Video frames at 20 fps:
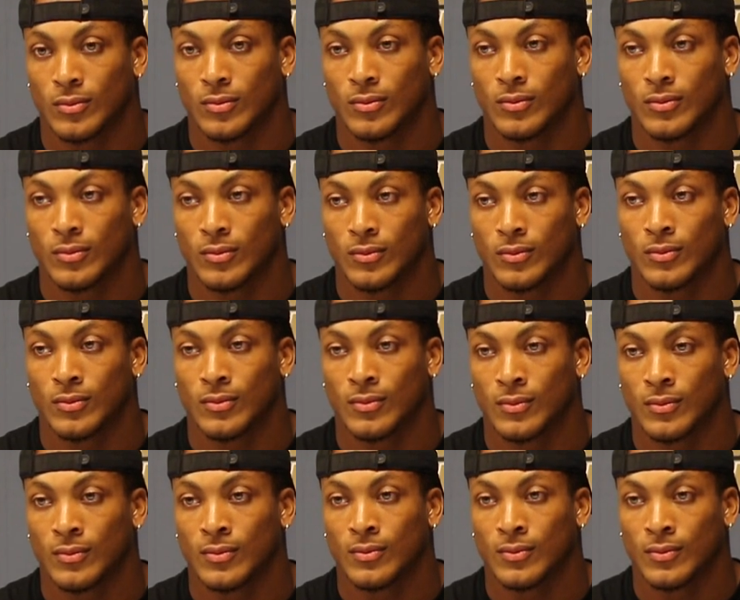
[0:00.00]

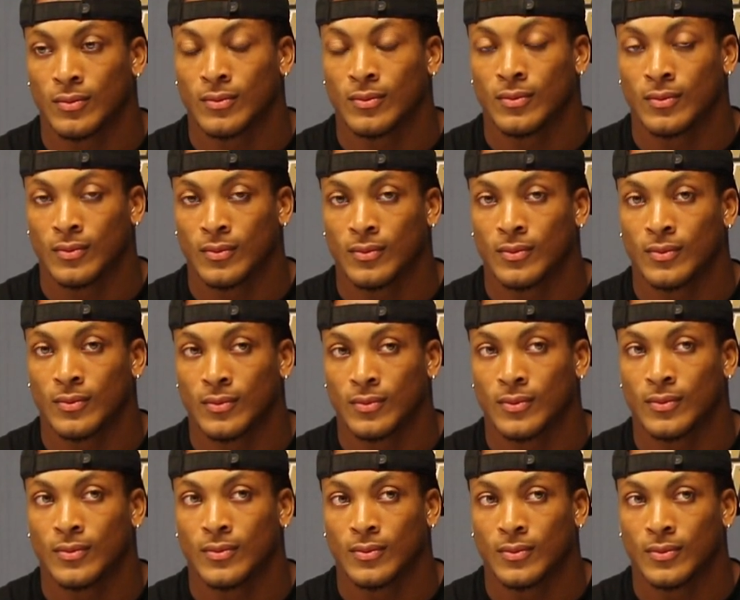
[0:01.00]

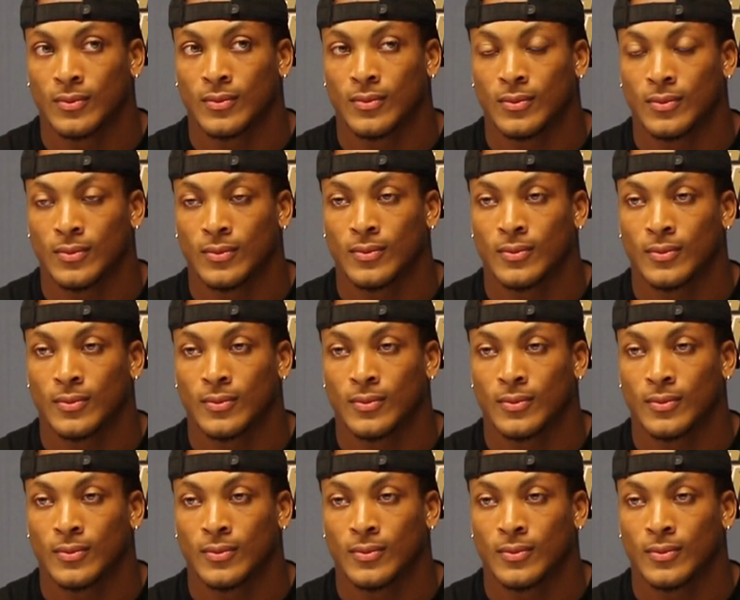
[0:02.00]
[no speech]